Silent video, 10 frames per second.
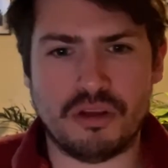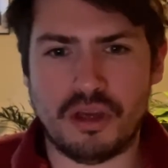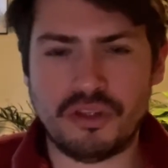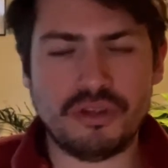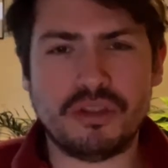
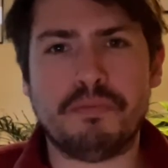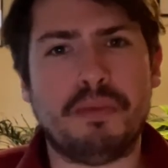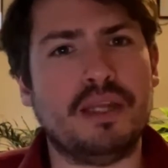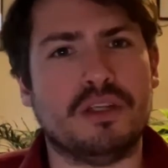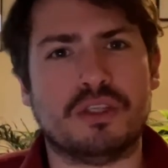just a
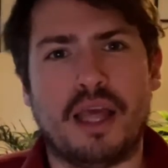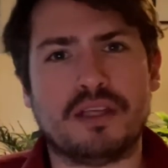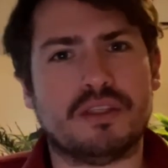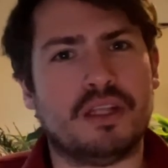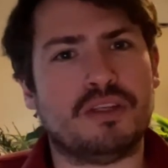binge.
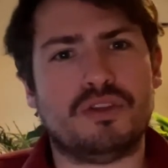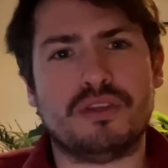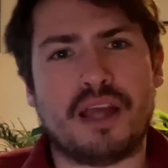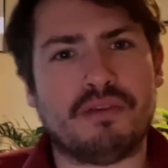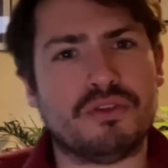Let's just
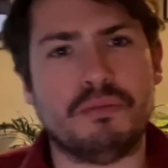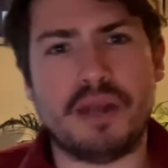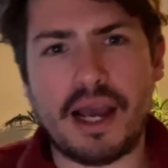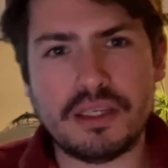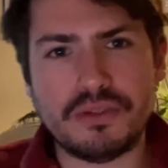have some
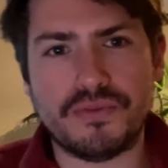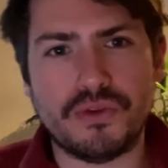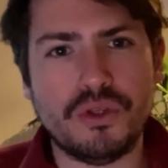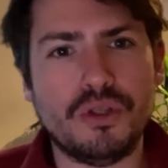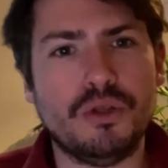nice
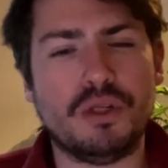food.